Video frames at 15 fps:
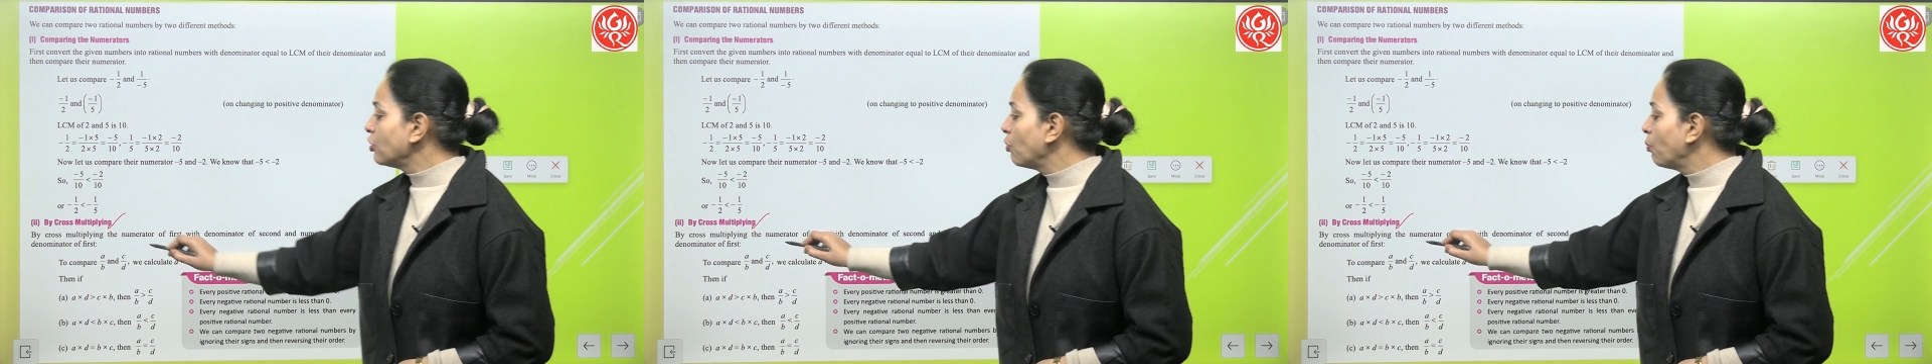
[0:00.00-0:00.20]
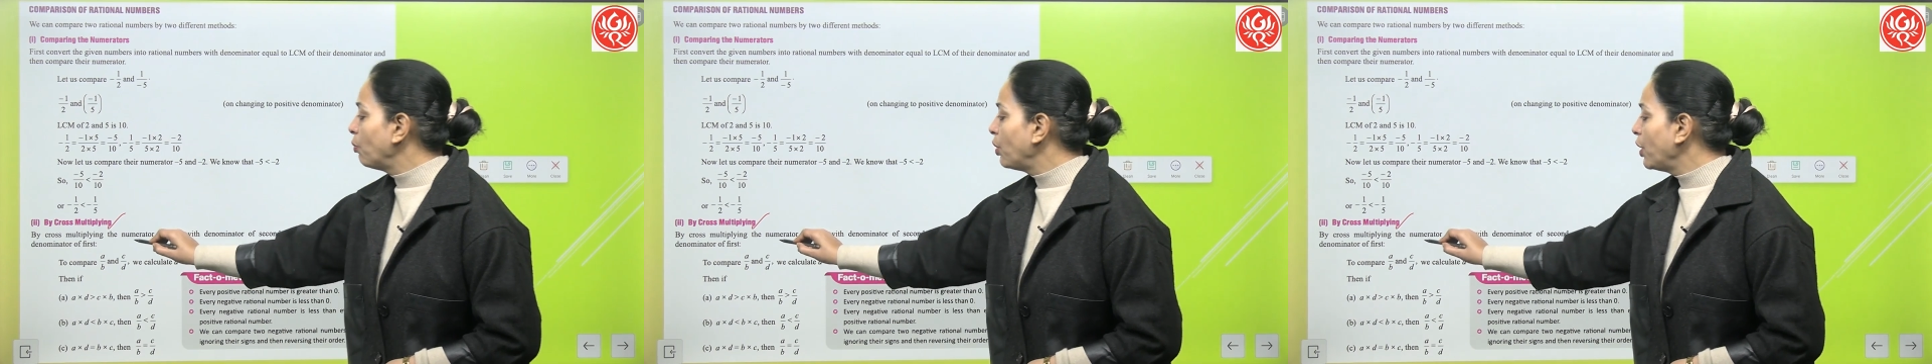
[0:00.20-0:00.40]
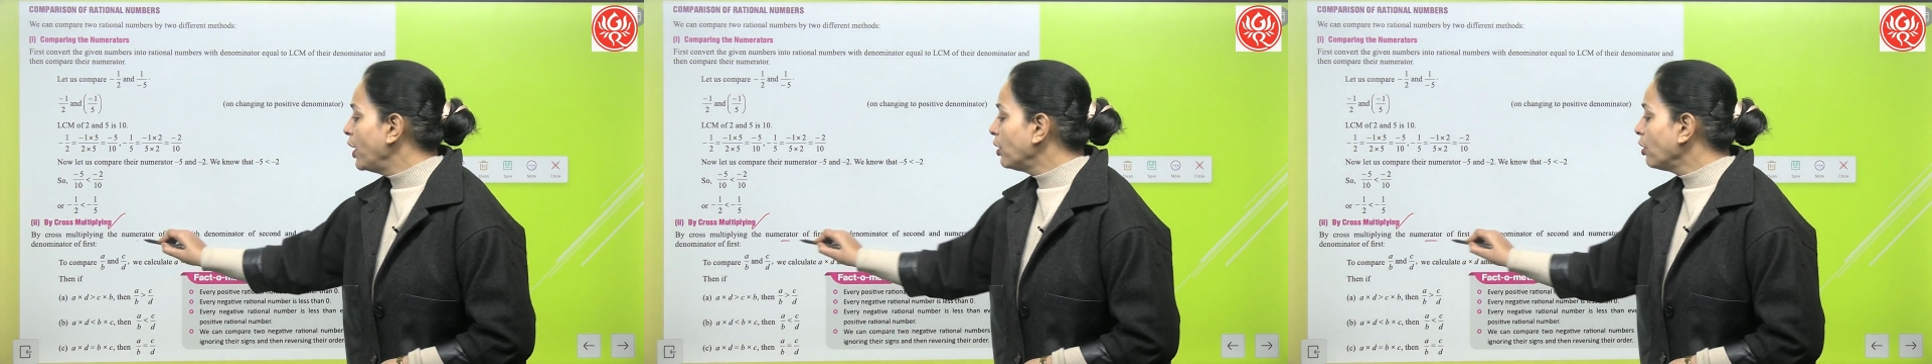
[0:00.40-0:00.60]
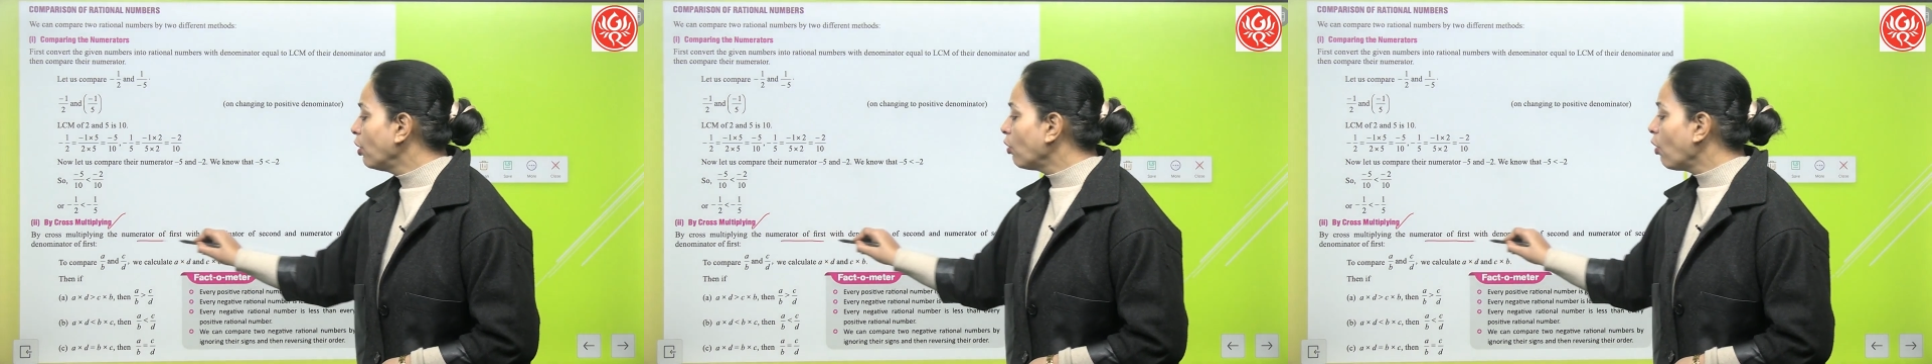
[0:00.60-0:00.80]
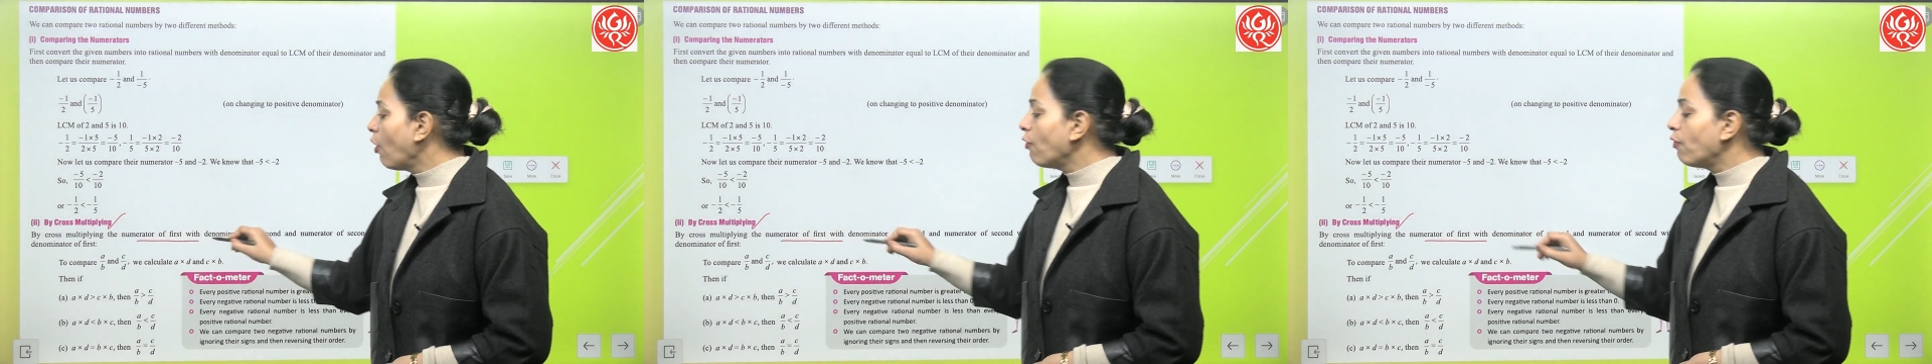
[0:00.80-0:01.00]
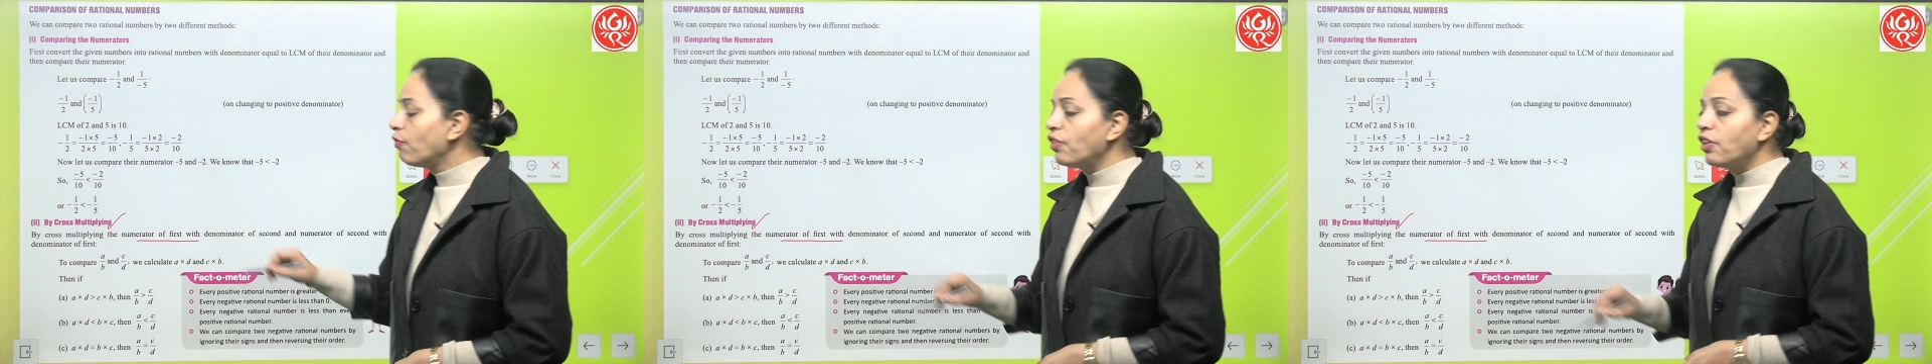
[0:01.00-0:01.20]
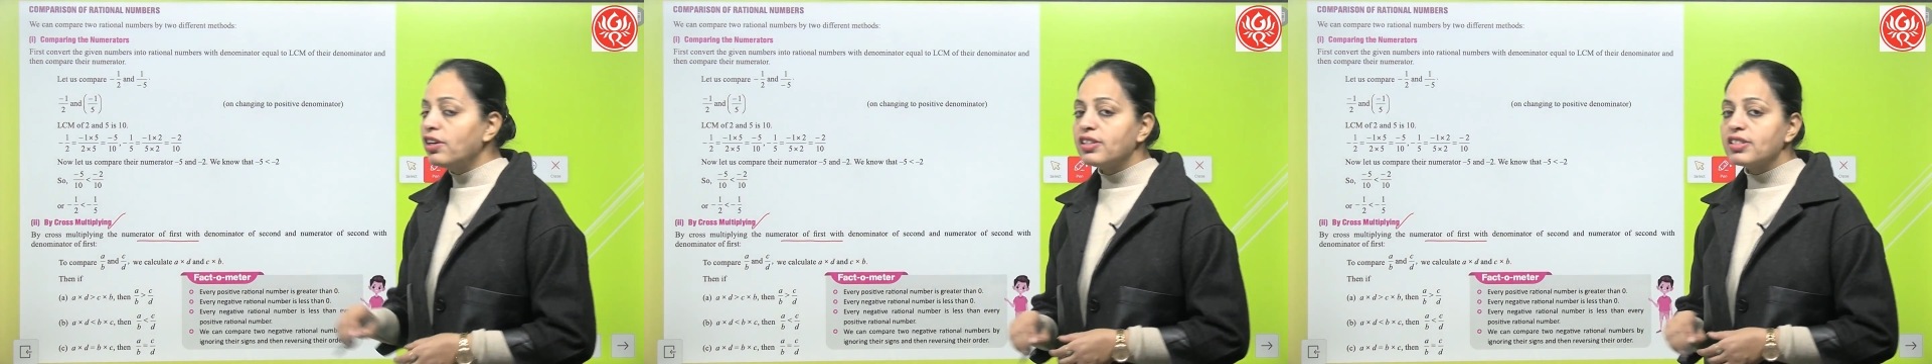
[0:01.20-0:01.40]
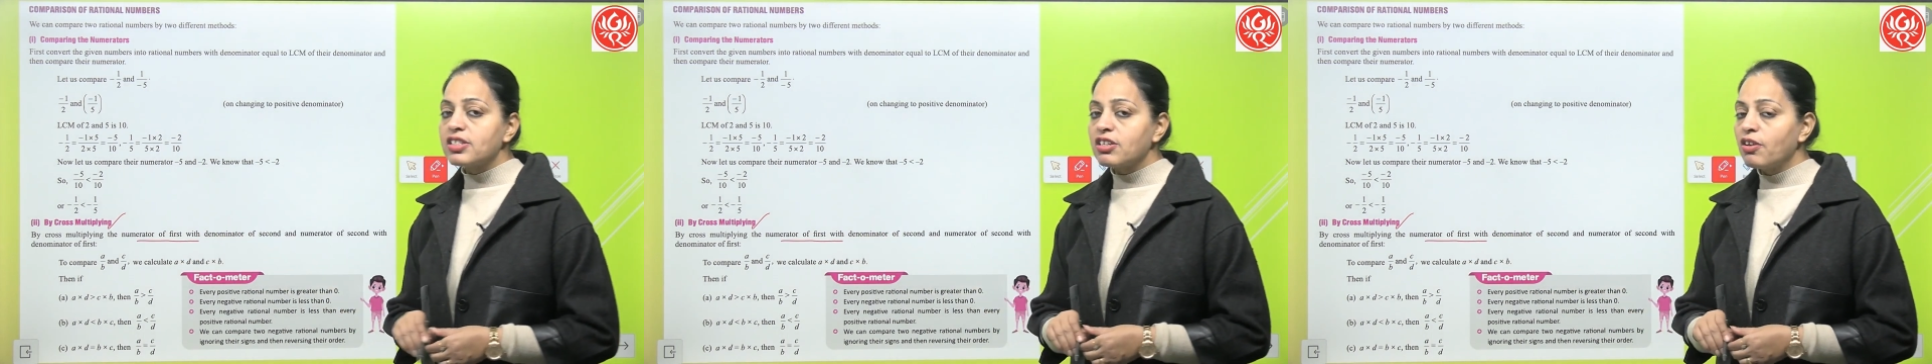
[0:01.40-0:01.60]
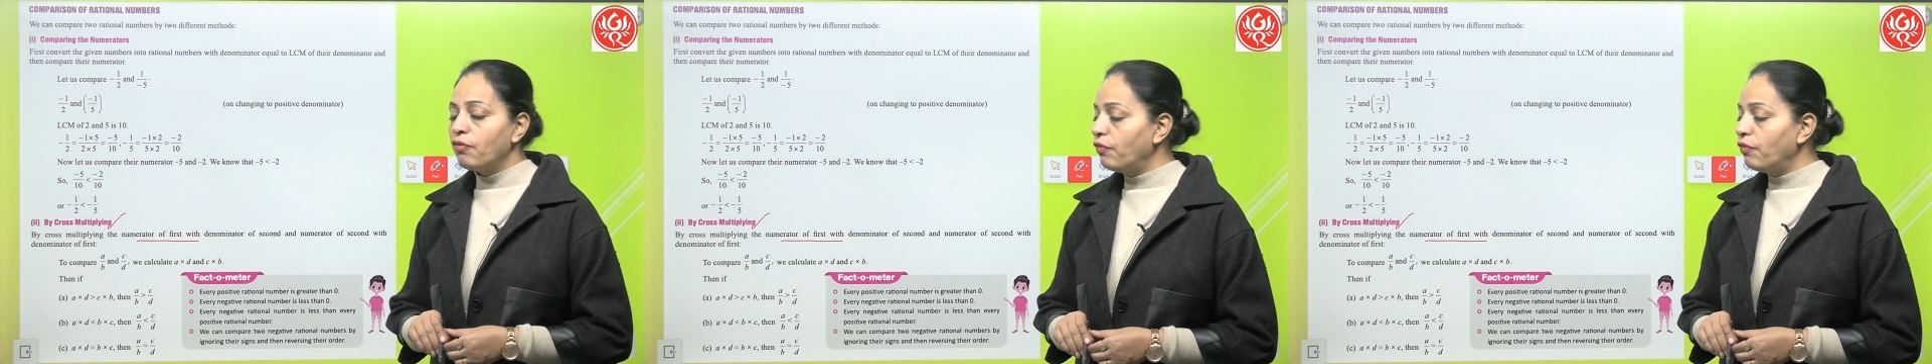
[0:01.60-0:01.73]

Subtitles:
numerator of first